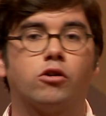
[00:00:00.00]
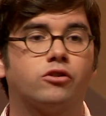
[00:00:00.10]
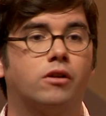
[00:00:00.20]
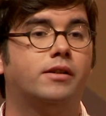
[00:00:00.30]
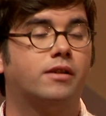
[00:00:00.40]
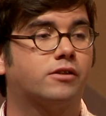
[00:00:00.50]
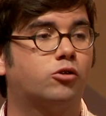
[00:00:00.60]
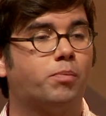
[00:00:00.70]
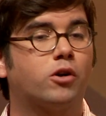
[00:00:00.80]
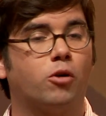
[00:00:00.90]
in
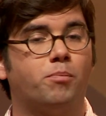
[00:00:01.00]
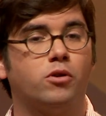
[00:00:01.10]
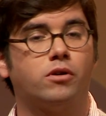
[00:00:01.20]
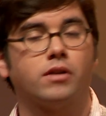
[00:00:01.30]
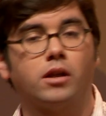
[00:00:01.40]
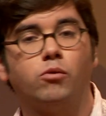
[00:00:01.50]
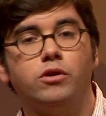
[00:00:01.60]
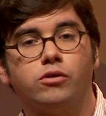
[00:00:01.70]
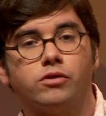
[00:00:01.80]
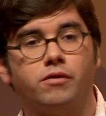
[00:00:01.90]
the supercomputer
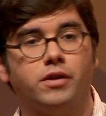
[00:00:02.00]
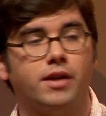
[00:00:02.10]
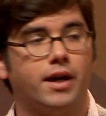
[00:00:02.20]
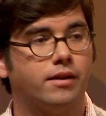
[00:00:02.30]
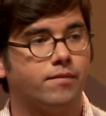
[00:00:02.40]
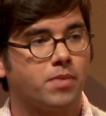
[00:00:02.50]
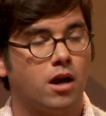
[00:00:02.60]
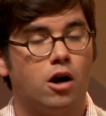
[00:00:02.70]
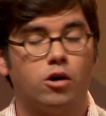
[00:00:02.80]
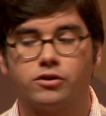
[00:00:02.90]
that we use every day,
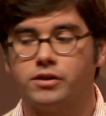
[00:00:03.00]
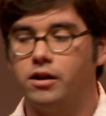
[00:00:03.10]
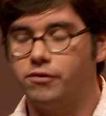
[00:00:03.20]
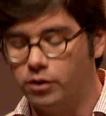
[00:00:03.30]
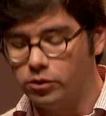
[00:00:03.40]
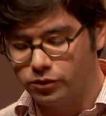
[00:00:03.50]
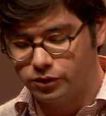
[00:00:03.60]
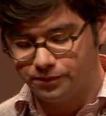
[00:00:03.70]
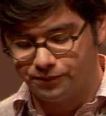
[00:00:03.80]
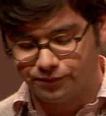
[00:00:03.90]
our cell
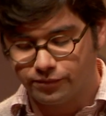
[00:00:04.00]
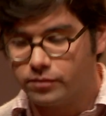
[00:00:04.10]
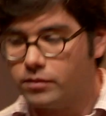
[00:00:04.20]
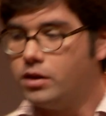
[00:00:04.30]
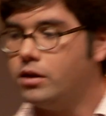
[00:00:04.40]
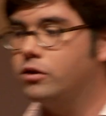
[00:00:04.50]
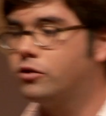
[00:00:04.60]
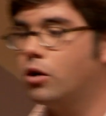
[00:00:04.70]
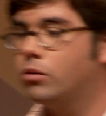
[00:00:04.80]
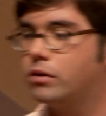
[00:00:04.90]
phones.
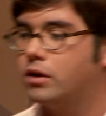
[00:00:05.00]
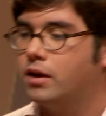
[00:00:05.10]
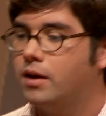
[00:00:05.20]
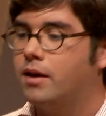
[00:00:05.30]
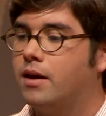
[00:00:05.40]
So